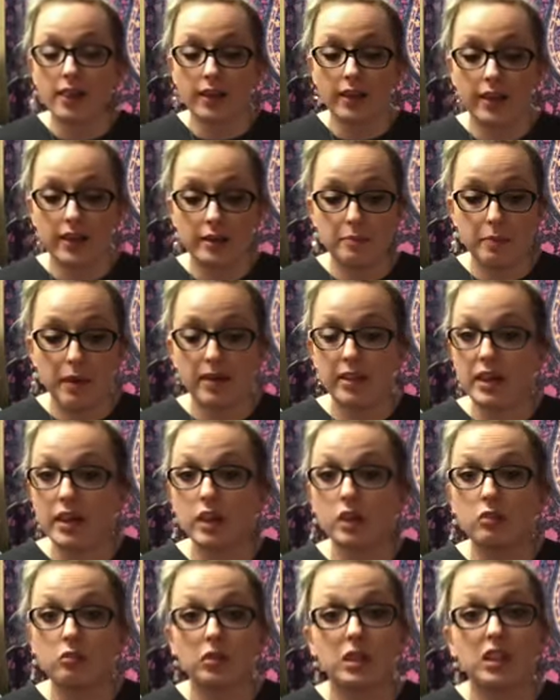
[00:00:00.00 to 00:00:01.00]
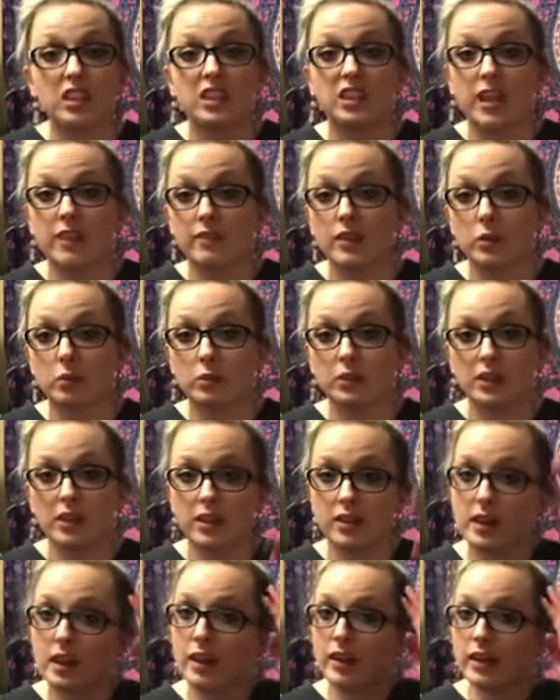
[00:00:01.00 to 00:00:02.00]
like, by the age of like 7 was
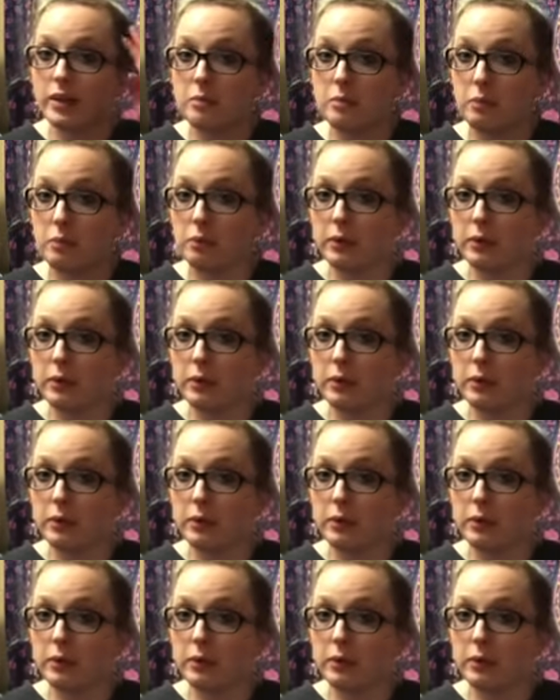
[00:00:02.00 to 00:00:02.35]
in that like